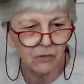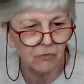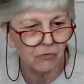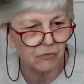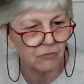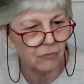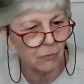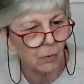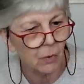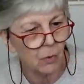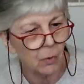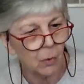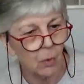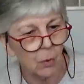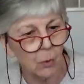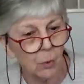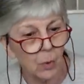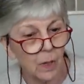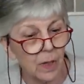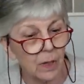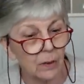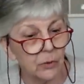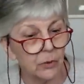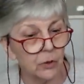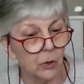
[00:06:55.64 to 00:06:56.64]
is
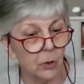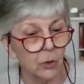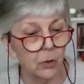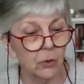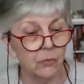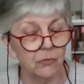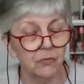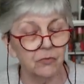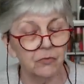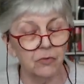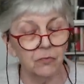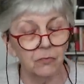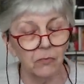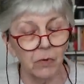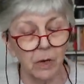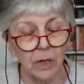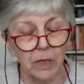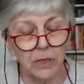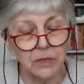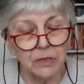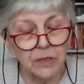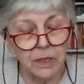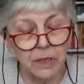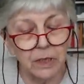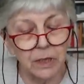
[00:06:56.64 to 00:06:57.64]
well known for
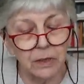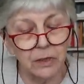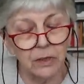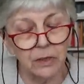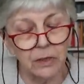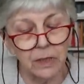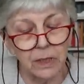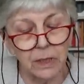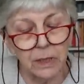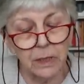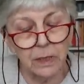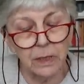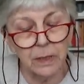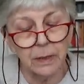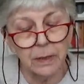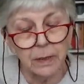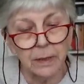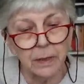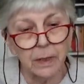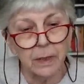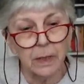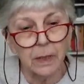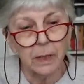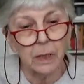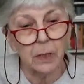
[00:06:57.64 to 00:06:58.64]
writing the
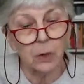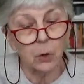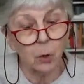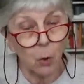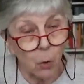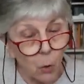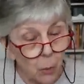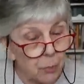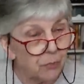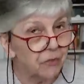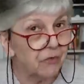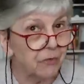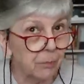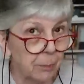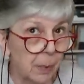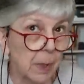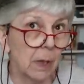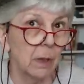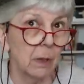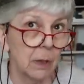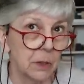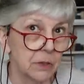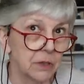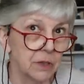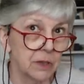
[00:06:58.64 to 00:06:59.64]
Corpse
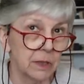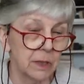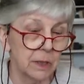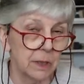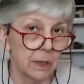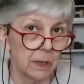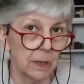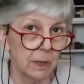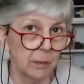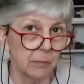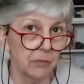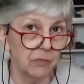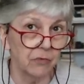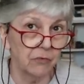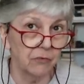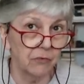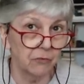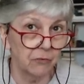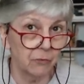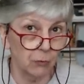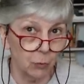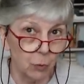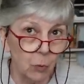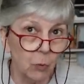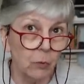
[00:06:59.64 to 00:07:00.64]
Party um,
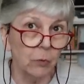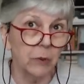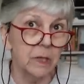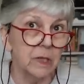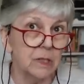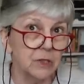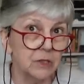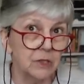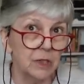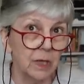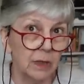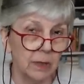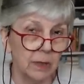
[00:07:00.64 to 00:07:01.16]
stories